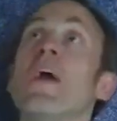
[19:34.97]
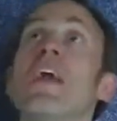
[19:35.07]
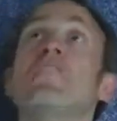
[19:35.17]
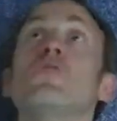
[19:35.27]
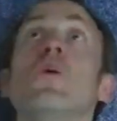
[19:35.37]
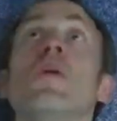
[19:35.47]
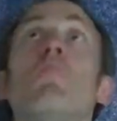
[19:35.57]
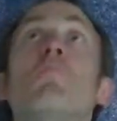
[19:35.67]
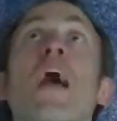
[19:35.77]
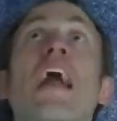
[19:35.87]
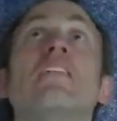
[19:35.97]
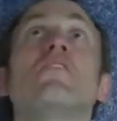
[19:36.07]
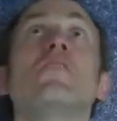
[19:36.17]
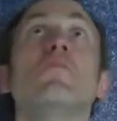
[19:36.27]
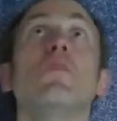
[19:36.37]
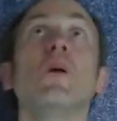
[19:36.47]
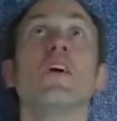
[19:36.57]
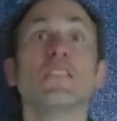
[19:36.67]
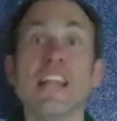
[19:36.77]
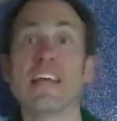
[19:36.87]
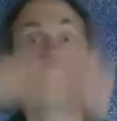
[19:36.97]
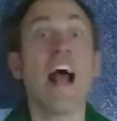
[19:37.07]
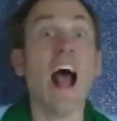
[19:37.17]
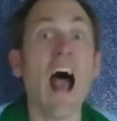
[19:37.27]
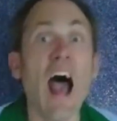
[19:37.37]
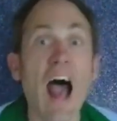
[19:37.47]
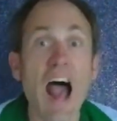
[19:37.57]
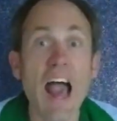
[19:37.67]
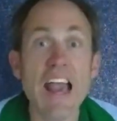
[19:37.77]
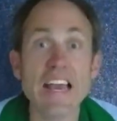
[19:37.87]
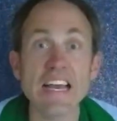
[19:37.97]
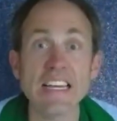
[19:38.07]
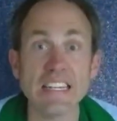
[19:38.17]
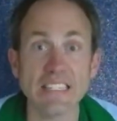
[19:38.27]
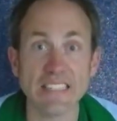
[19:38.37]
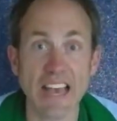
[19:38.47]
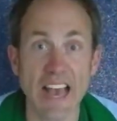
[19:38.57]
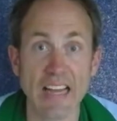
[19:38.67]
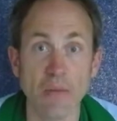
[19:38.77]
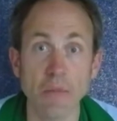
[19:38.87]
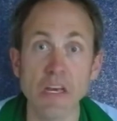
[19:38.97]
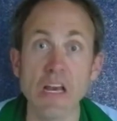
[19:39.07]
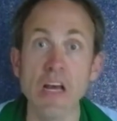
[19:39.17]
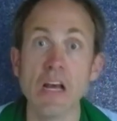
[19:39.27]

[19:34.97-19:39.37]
into an abandoned bird nest high in his canopy